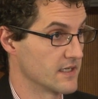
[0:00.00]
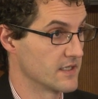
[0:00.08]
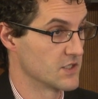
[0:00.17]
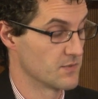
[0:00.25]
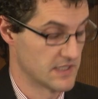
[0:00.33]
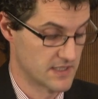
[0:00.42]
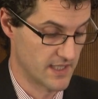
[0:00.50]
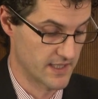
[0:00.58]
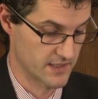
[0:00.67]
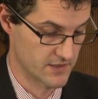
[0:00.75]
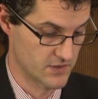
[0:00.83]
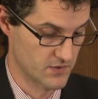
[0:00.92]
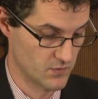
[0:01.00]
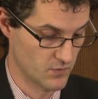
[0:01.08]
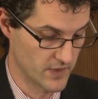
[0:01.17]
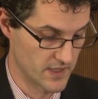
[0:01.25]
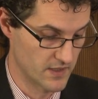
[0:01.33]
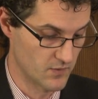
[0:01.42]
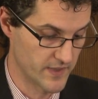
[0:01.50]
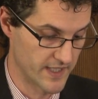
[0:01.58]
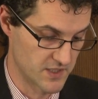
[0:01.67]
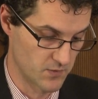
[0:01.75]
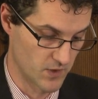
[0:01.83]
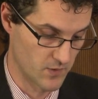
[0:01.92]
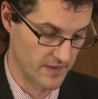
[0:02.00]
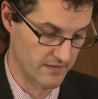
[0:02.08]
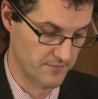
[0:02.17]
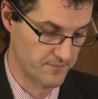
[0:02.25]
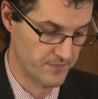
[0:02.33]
at least with the scientists we, we get to work with.